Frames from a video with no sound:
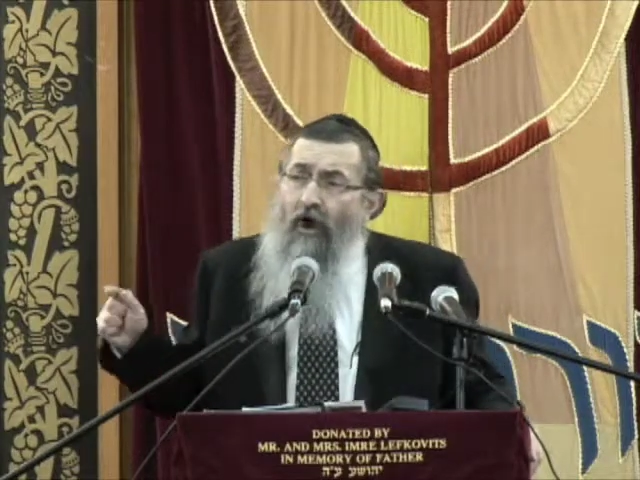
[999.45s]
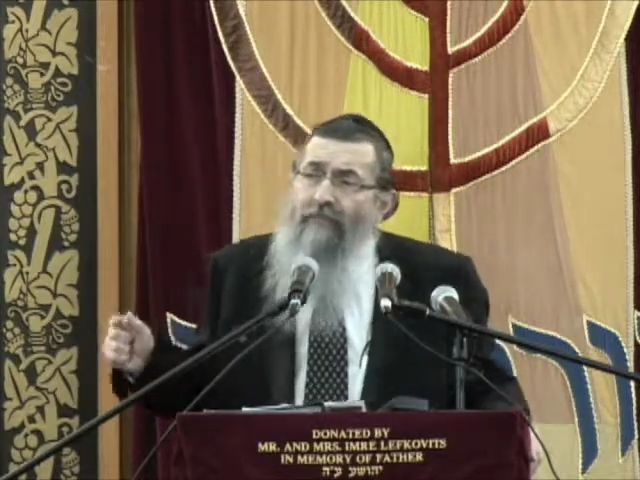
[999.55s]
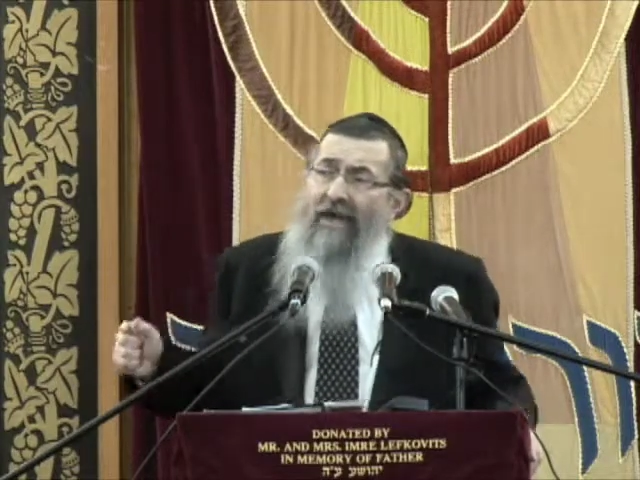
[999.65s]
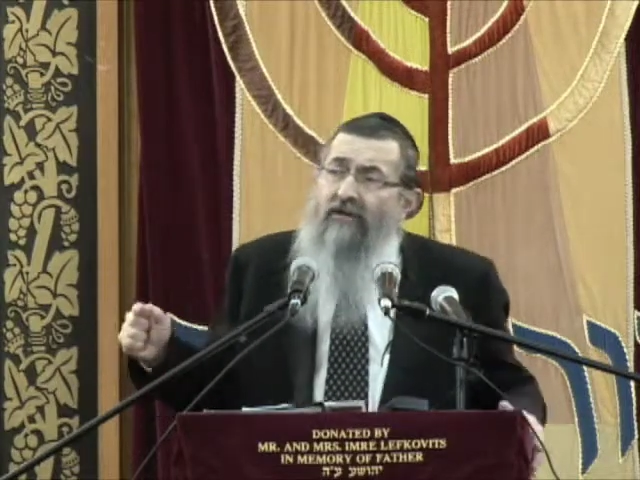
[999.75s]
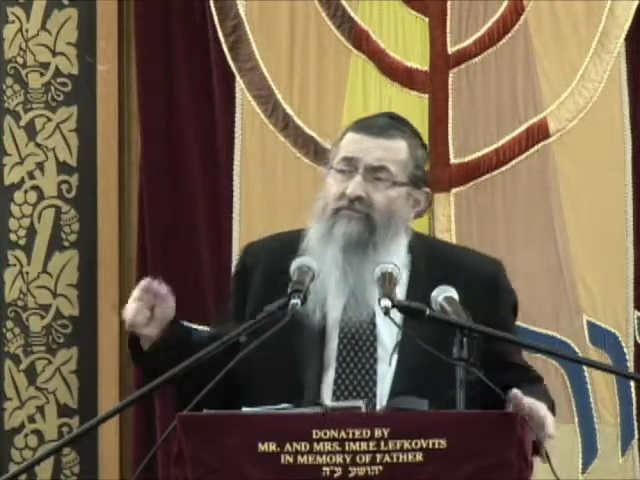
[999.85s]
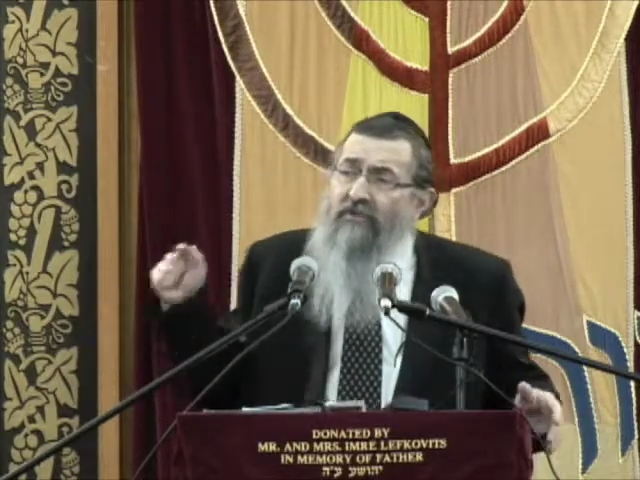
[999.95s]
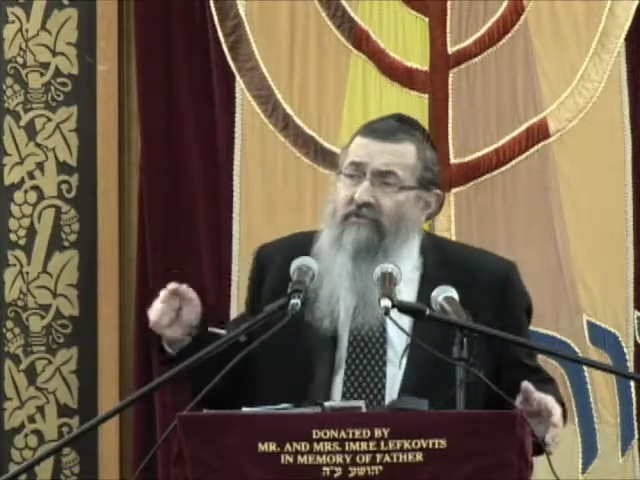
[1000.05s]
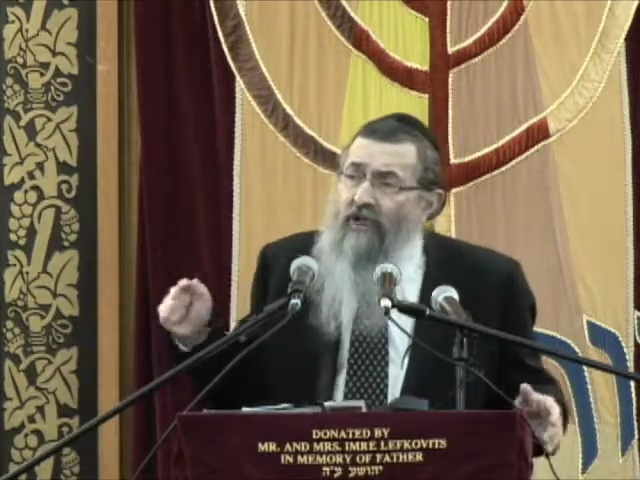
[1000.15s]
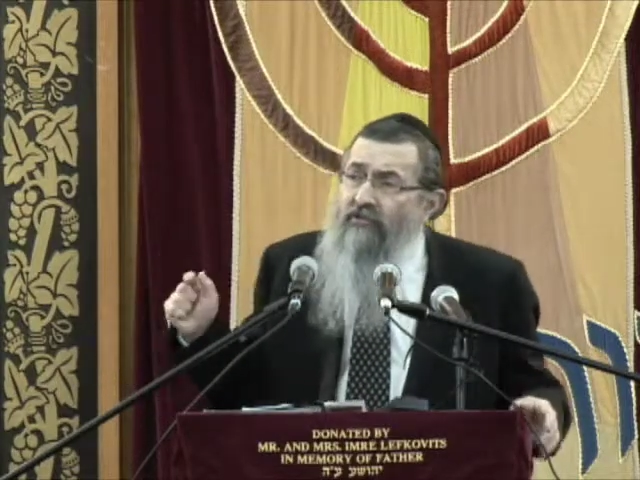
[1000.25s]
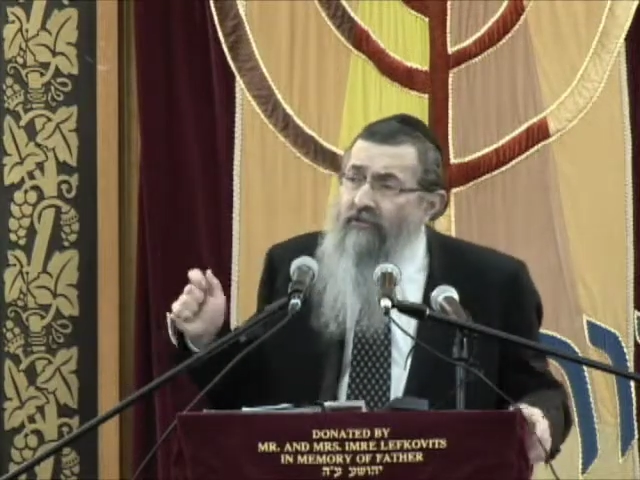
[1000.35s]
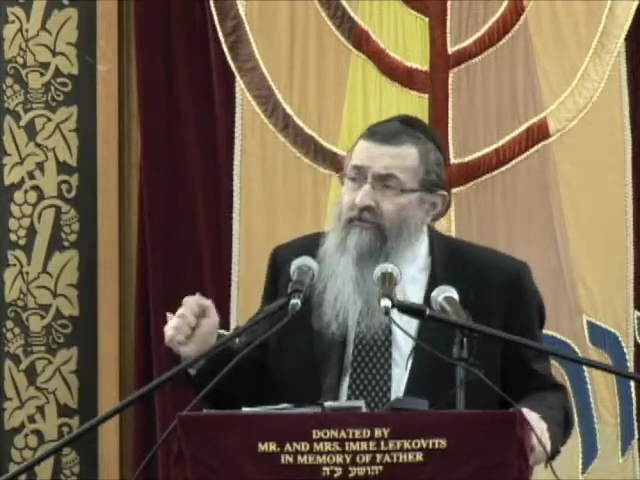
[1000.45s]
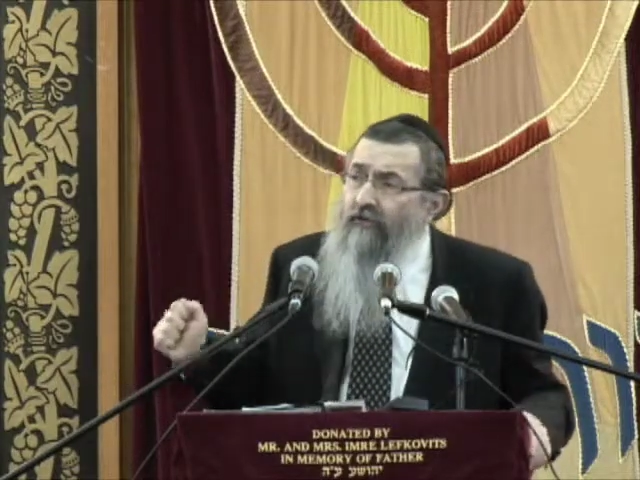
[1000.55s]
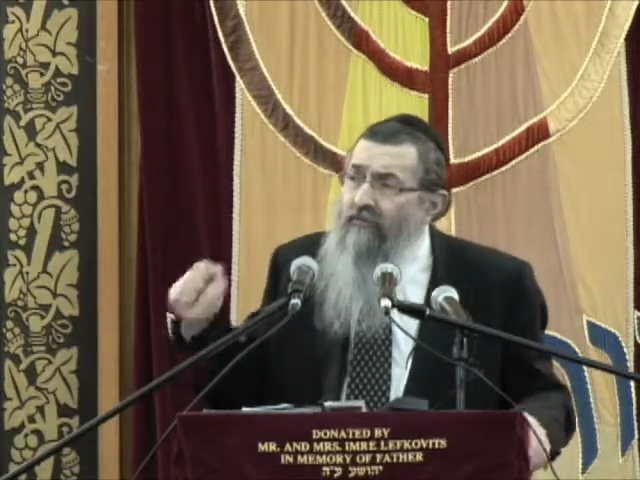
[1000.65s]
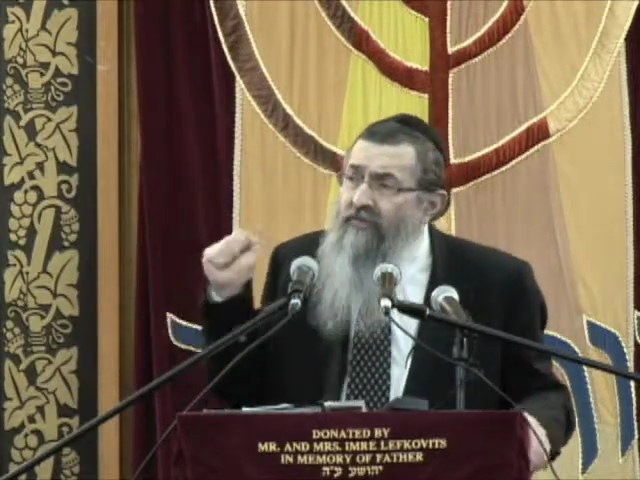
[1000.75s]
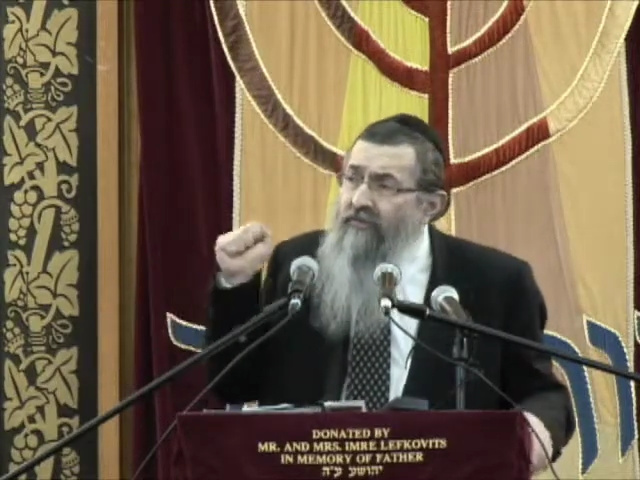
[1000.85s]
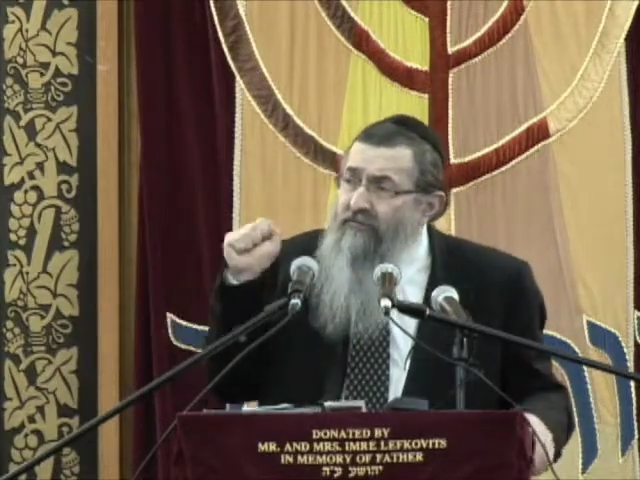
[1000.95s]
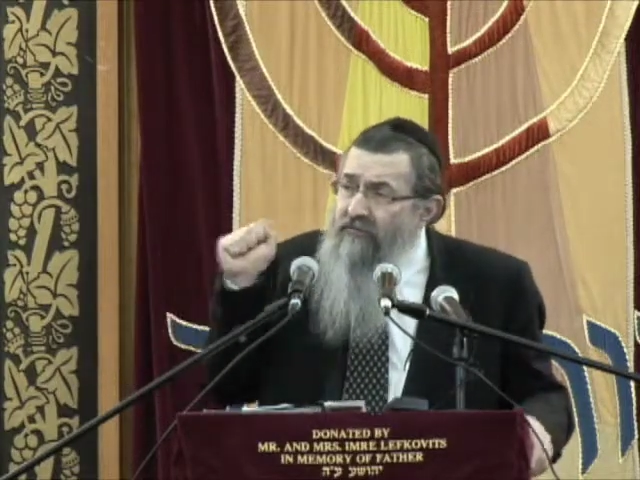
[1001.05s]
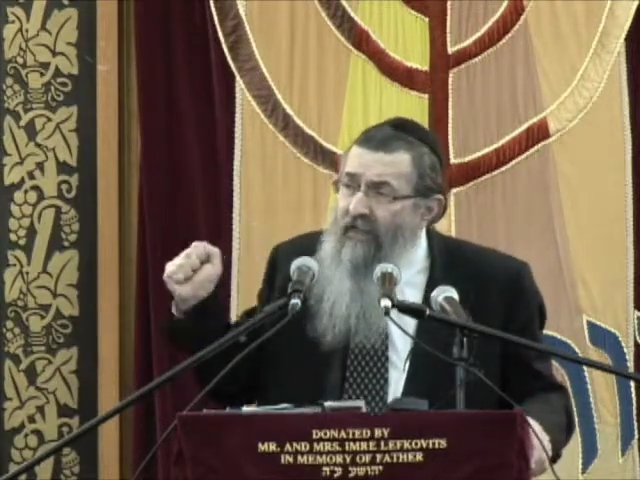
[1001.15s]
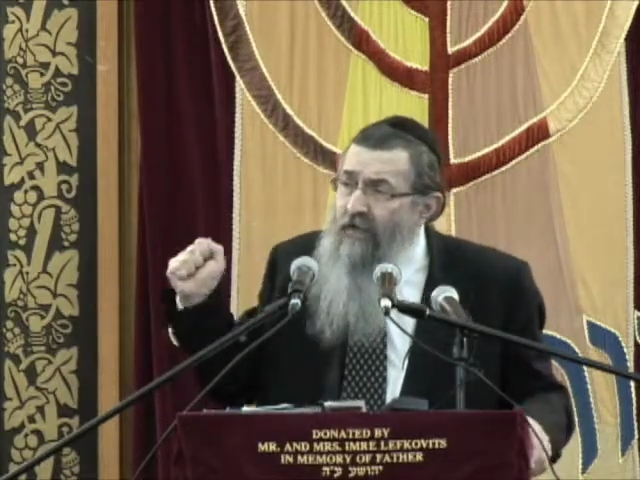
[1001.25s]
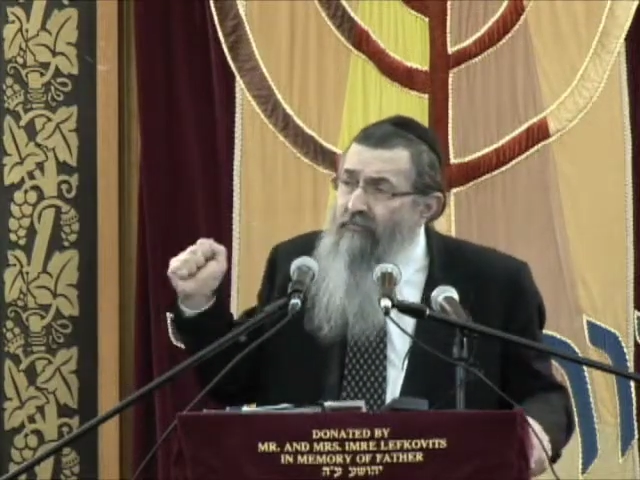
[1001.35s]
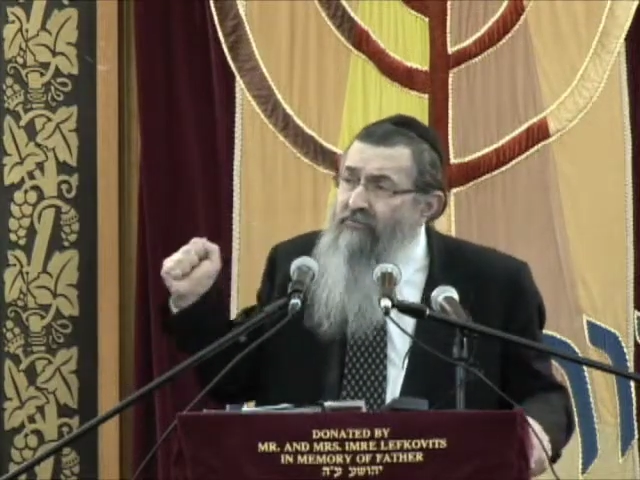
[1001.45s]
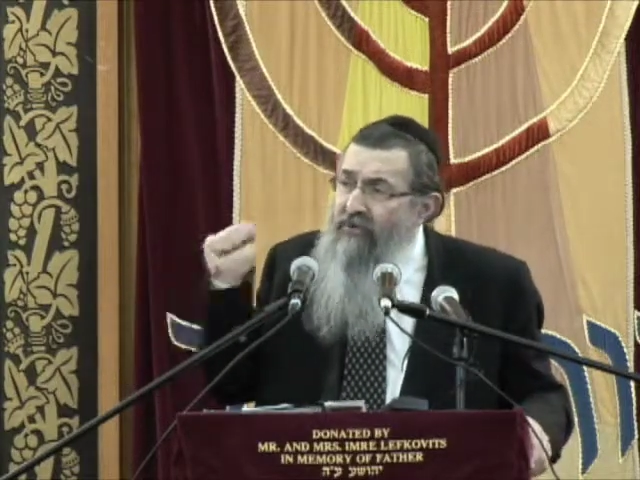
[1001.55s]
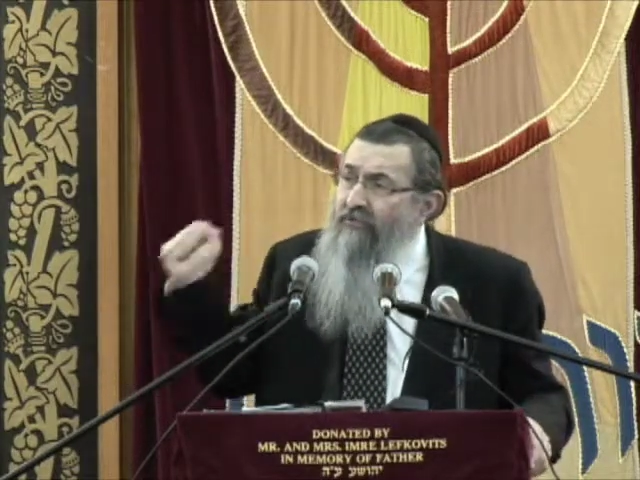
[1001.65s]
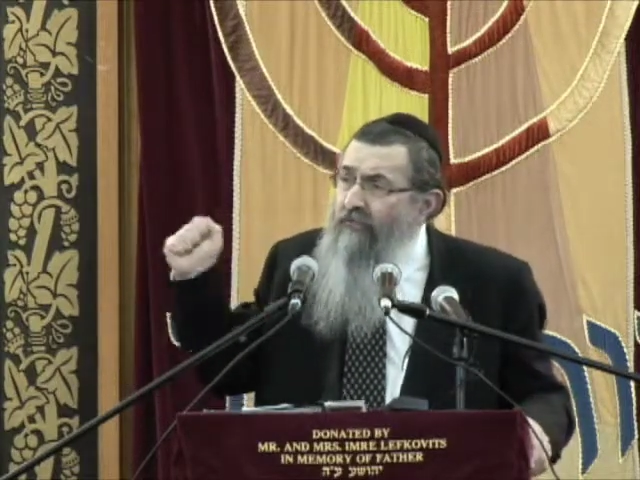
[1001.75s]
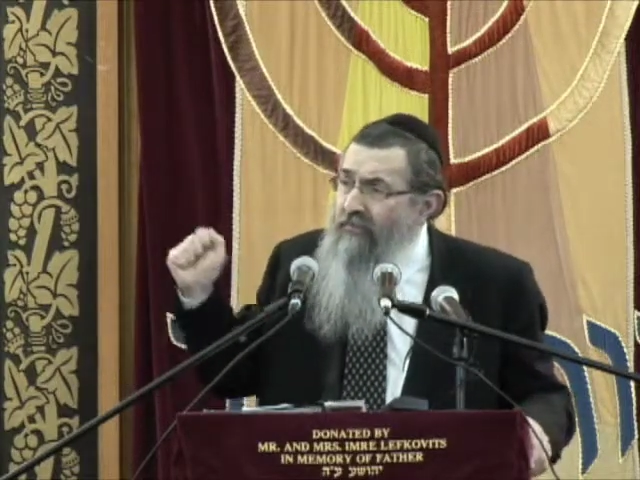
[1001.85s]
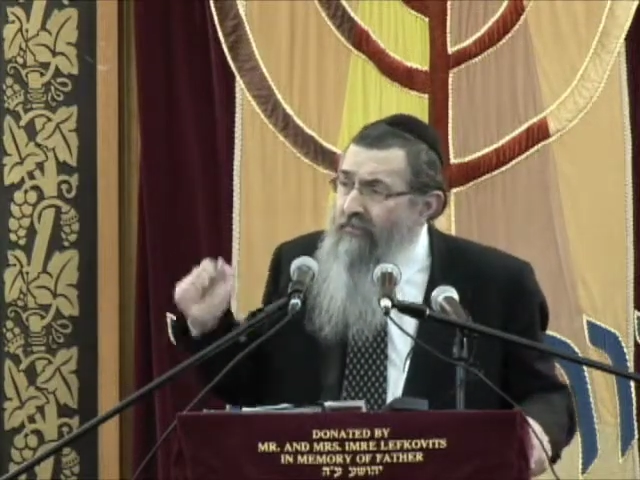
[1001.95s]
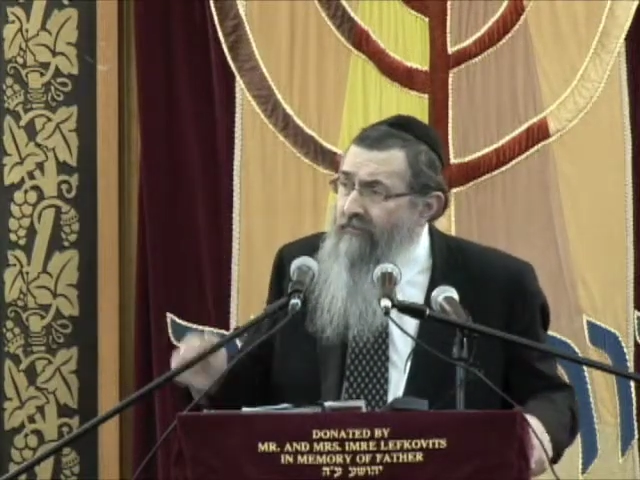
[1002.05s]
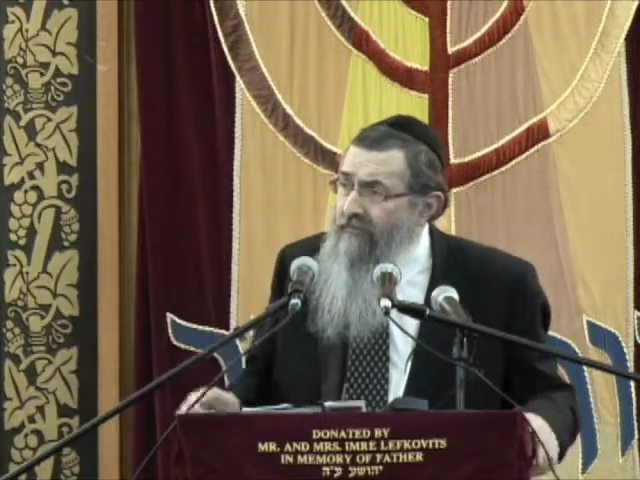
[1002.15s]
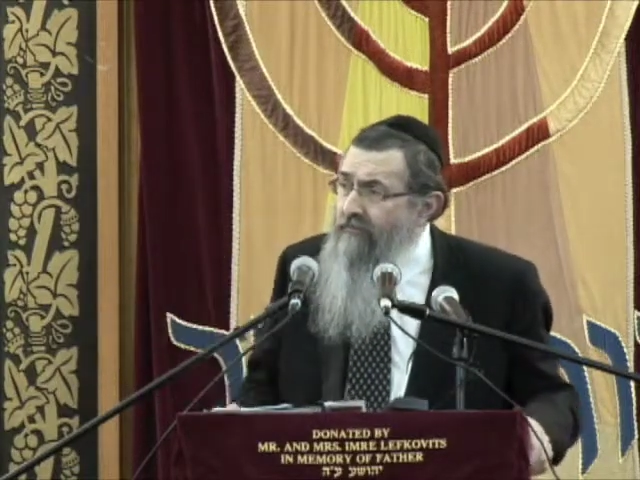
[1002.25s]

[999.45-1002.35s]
are manifestations of the same principle.